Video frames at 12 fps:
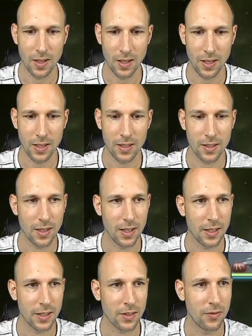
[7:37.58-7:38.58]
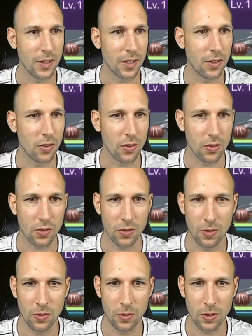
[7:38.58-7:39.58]
And last, we are going to
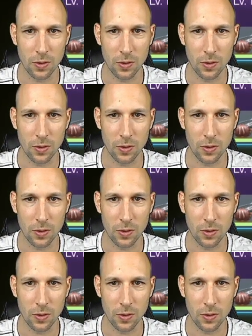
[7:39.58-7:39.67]
use the